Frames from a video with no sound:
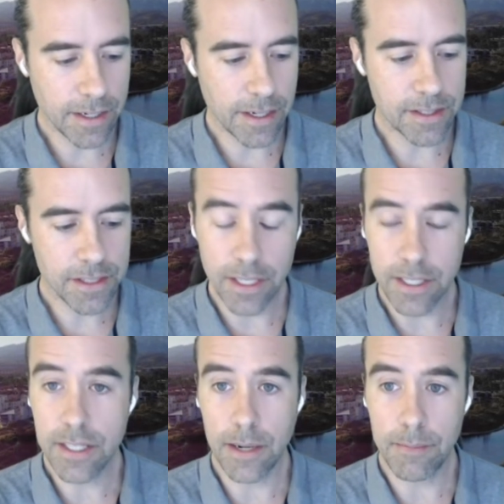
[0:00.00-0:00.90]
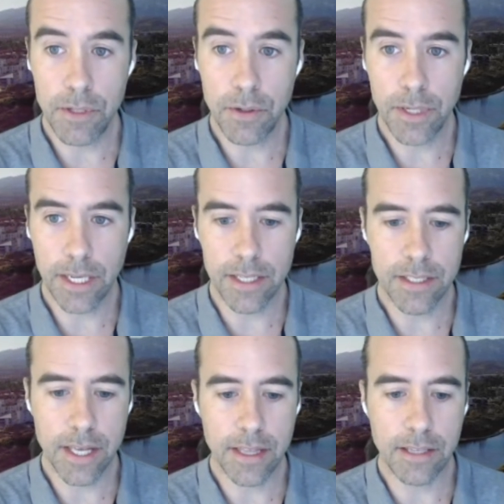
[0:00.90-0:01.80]
and the studies that I'm doing is
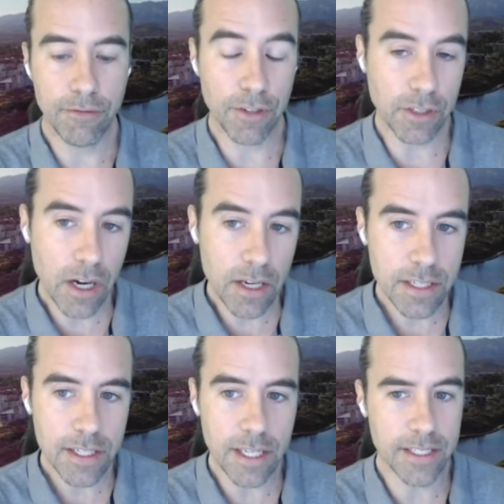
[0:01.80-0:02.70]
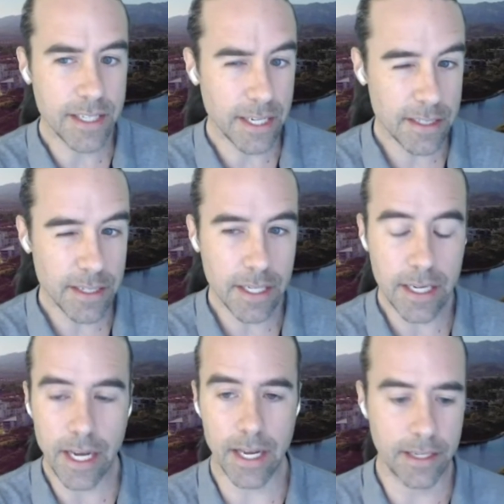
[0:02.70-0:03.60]
that the velocity, intensity,
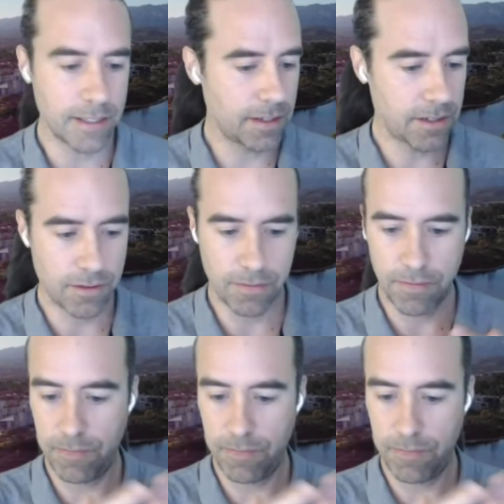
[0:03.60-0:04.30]
and the sort of